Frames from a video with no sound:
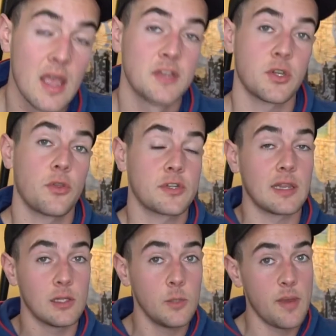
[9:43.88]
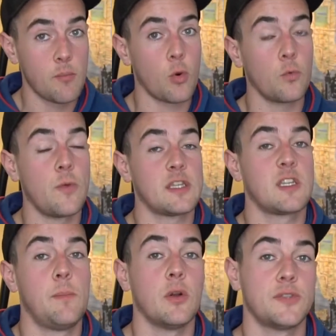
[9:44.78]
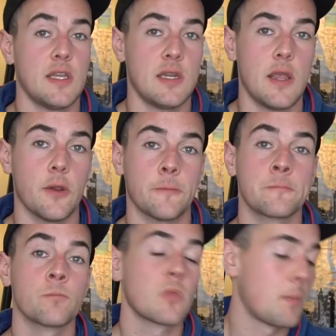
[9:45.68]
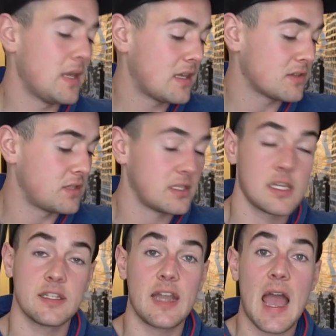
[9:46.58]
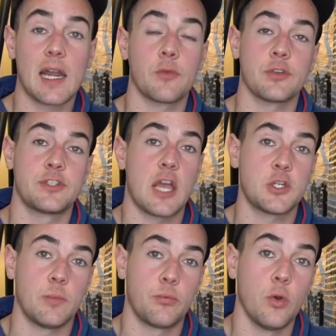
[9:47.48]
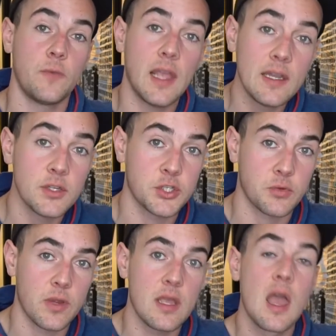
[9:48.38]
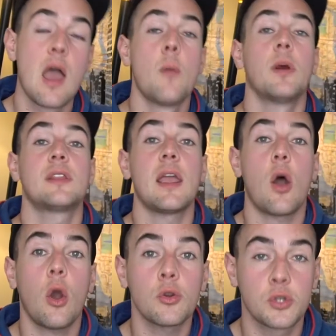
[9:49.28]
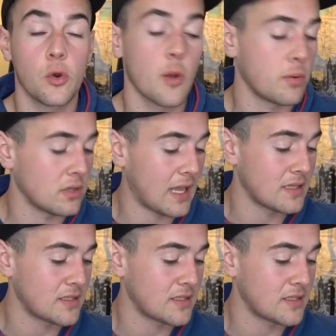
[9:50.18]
So there's a little bit more risk built in here, because this is not a recession-proof industry, but they are durable and